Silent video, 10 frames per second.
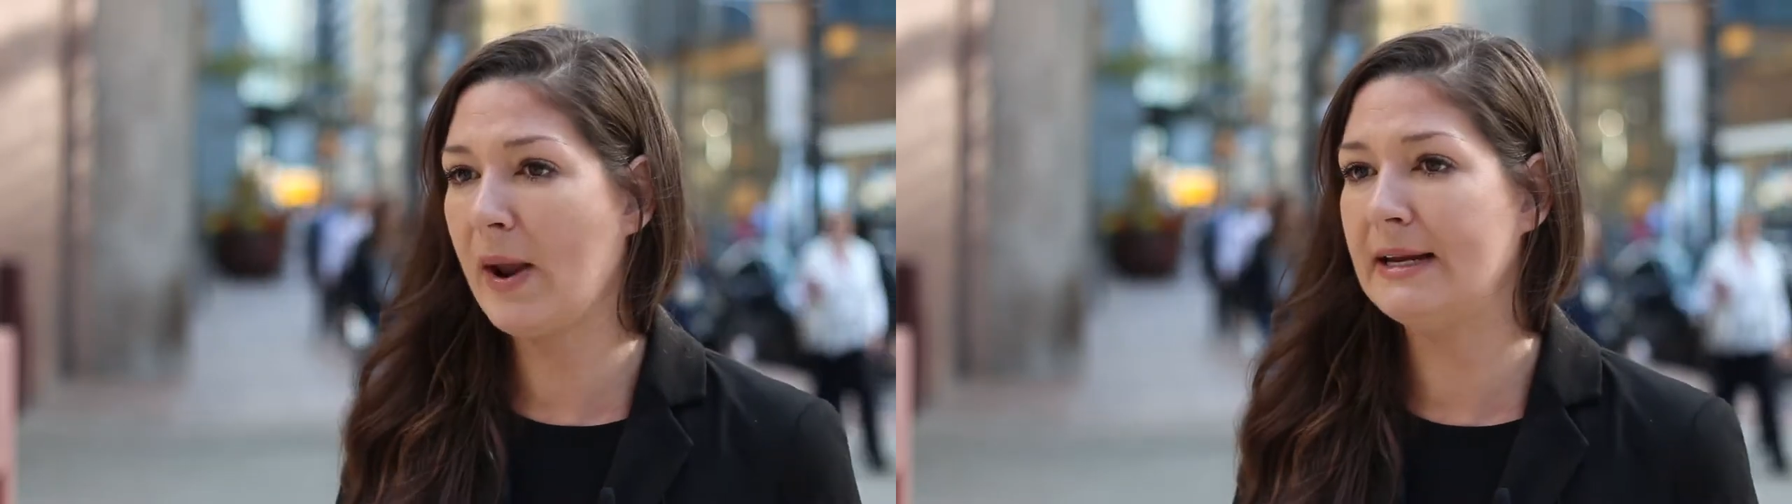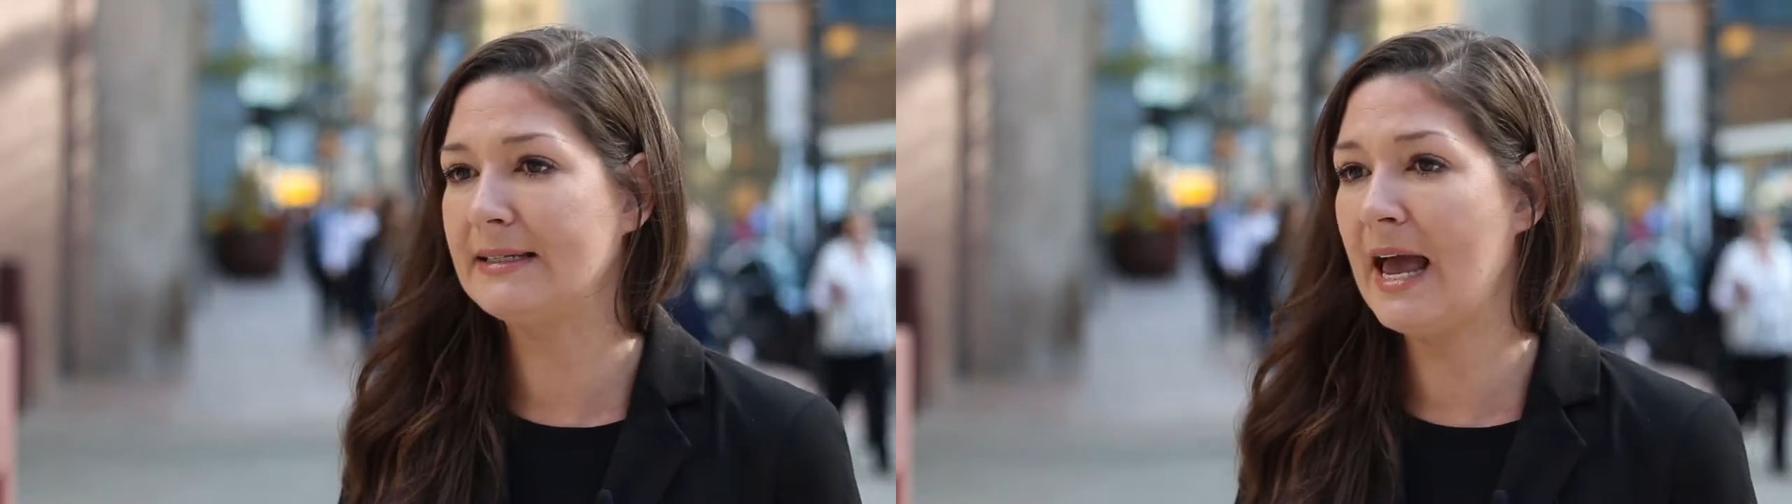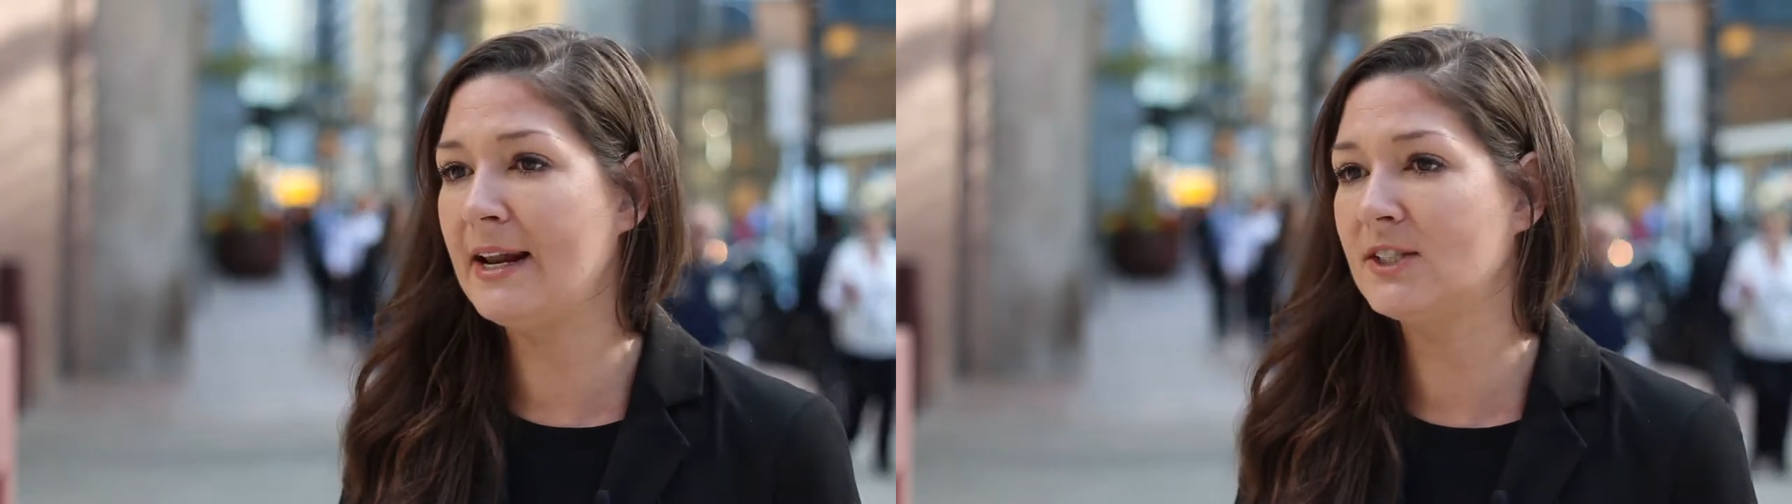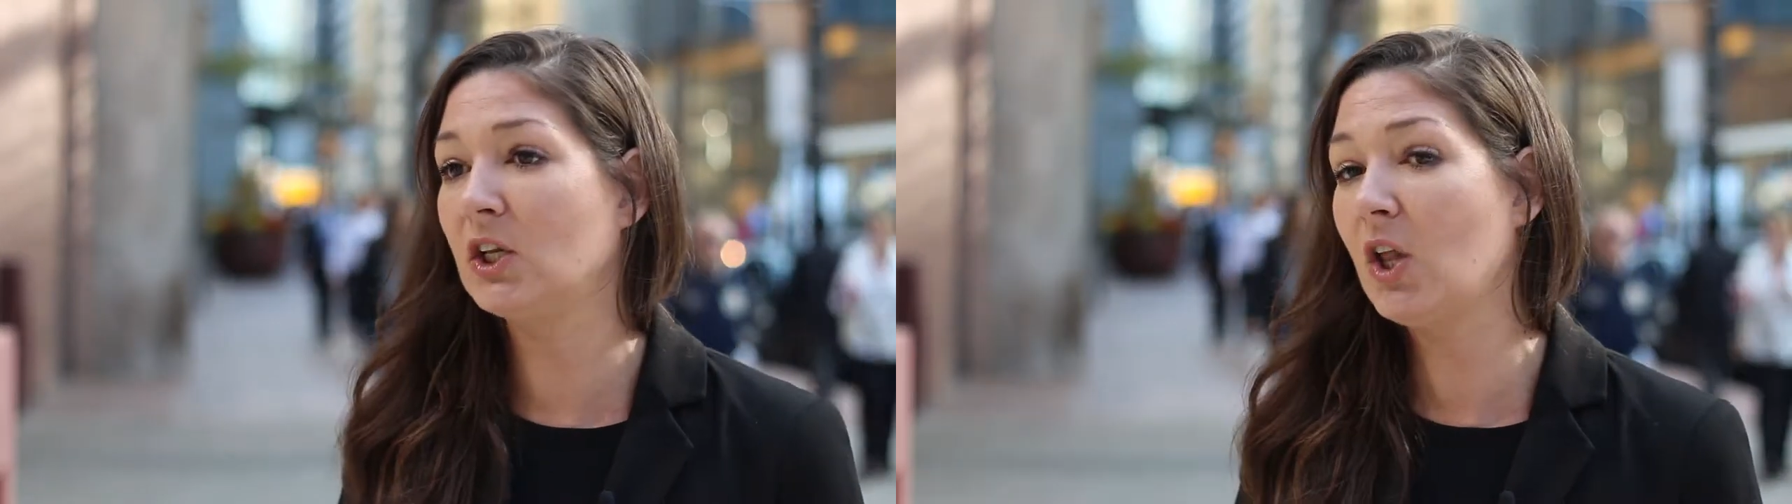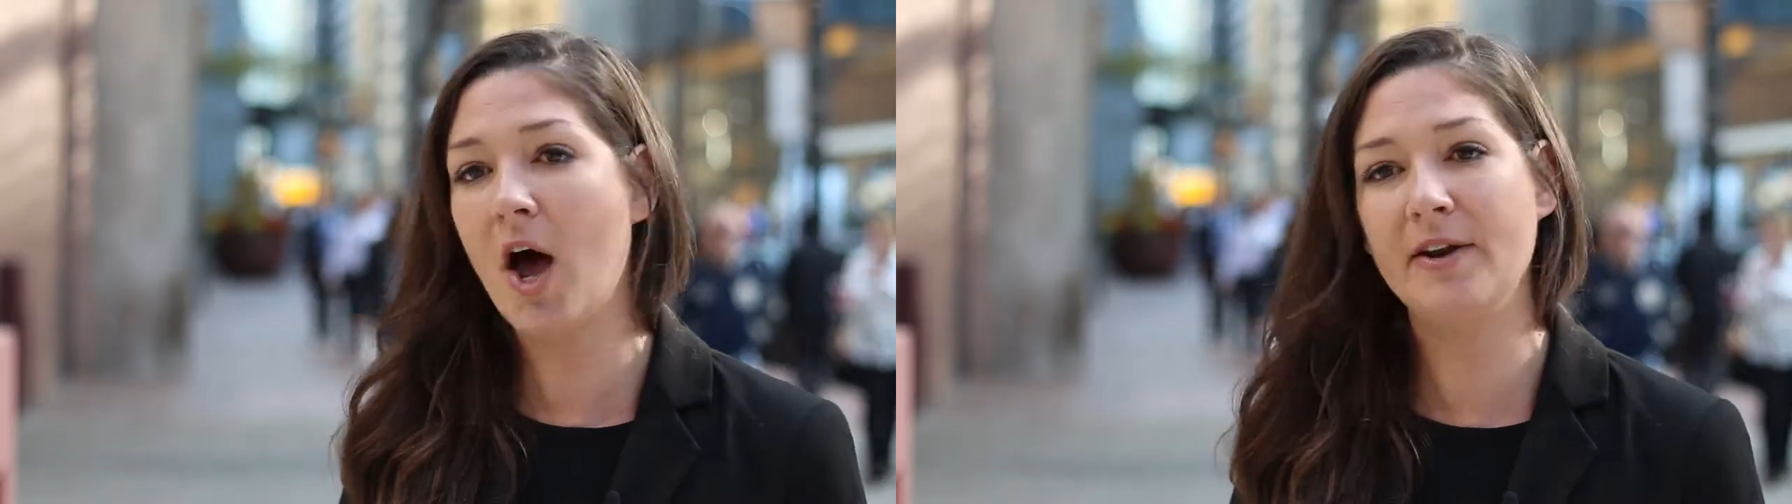quaint and it's
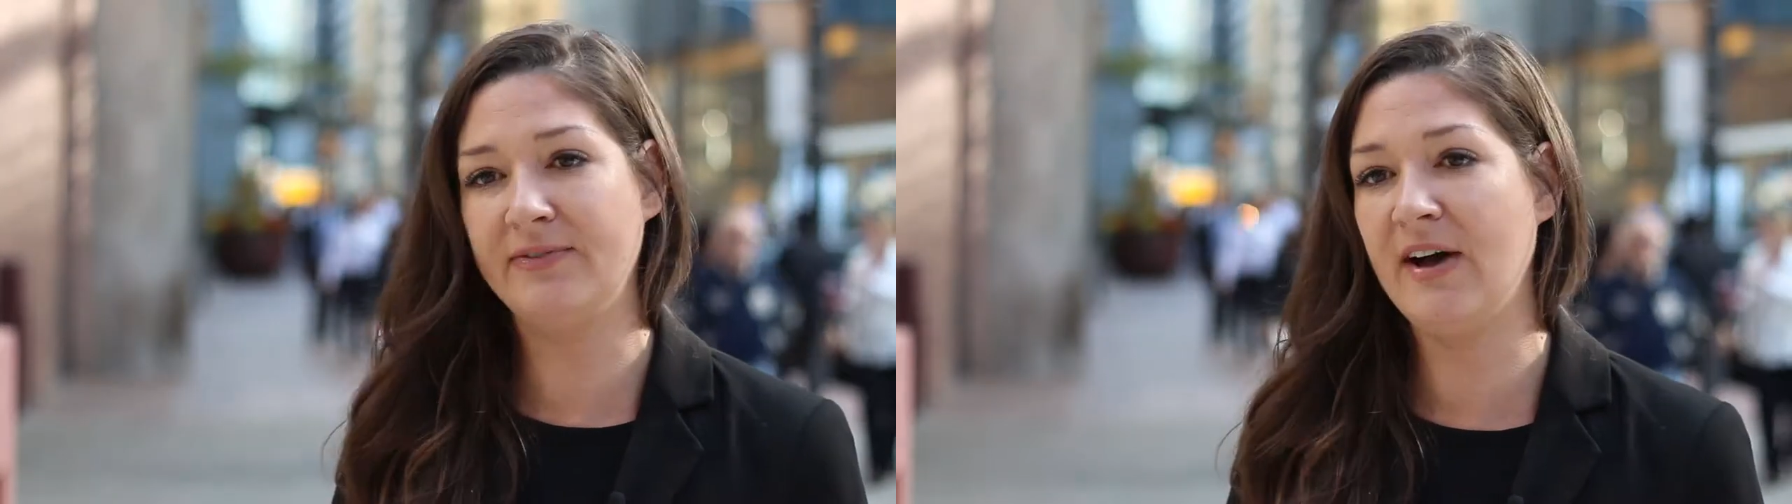a lot of